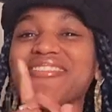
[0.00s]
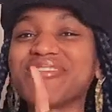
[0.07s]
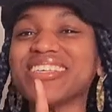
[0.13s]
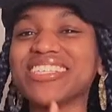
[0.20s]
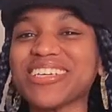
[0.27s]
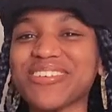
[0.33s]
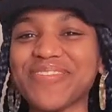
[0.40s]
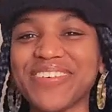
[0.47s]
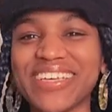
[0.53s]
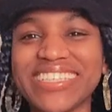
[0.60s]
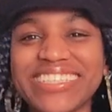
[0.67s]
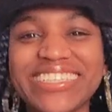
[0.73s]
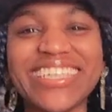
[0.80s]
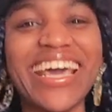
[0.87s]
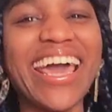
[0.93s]
I'm missing a
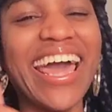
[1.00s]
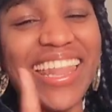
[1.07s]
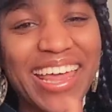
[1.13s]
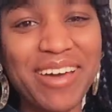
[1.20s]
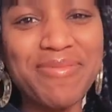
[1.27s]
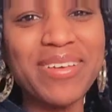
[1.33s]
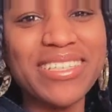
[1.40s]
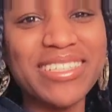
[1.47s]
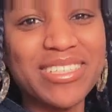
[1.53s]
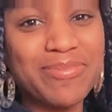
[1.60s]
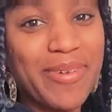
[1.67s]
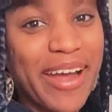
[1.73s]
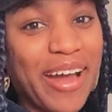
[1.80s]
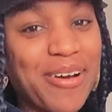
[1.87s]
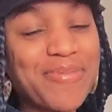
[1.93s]
piece, and that piece is
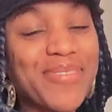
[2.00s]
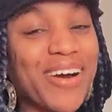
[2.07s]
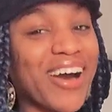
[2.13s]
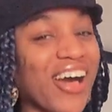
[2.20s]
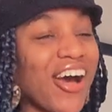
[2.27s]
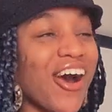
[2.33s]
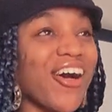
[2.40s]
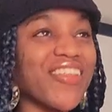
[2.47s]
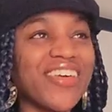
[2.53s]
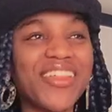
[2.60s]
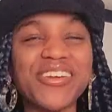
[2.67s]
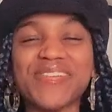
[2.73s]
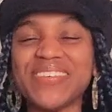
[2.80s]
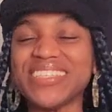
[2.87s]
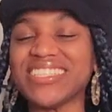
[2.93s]
brown, but all the
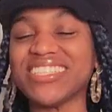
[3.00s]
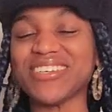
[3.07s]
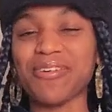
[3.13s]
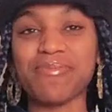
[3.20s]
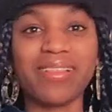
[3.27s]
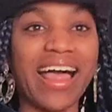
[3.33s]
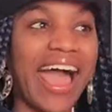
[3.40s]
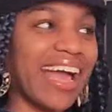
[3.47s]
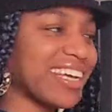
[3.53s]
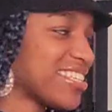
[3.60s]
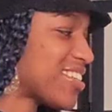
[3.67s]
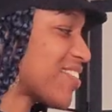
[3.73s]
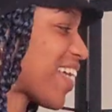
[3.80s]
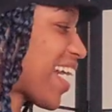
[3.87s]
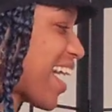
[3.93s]
other pieces are black,
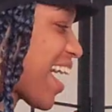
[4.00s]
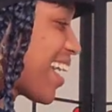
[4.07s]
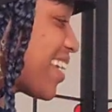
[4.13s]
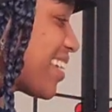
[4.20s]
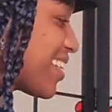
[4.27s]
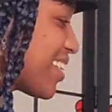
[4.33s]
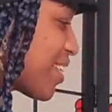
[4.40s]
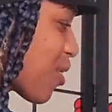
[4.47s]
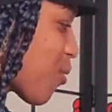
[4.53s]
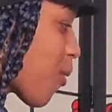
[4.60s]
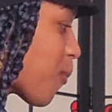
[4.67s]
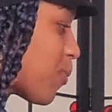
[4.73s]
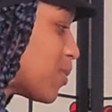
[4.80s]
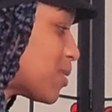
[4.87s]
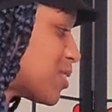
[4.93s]
so that kind of, you know,
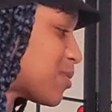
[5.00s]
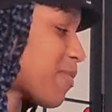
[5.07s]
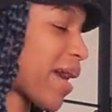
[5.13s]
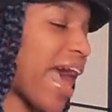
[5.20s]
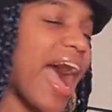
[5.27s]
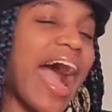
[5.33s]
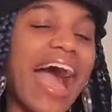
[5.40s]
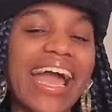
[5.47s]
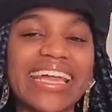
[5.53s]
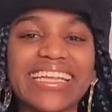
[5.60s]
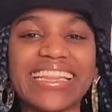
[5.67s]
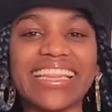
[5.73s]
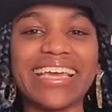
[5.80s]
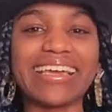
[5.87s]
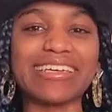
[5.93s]
opens my eye
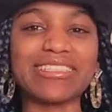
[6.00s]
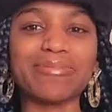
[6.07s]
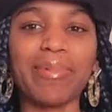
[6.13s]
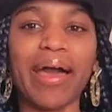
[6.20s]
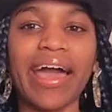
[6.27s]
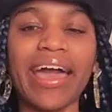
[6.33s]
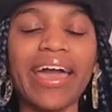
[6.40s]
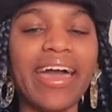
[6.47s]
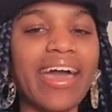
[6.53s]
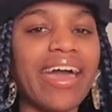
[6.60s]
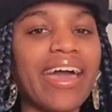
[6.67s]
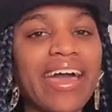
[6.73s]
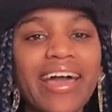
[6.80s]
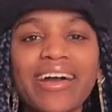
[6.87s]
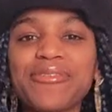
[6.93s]
to things, but
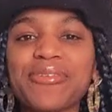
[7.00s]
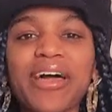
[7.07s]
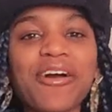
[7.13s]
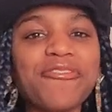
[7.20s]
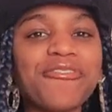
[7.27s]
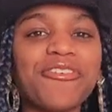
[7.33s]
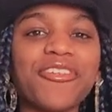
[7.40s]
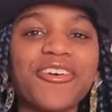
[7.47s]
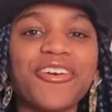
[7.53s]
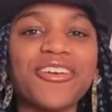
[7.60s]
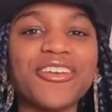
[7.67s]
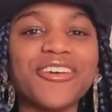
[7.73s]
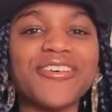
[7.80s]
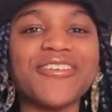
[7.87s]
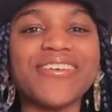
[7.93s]
without further
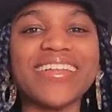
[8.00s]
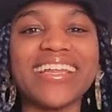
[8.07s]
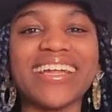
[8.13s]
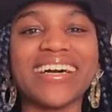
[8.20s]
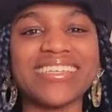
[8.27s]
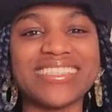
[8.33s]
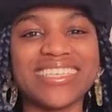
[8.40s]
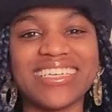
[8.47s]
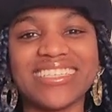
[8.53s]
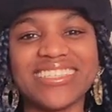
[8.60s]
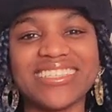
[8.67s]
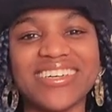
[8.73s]
ado, let's get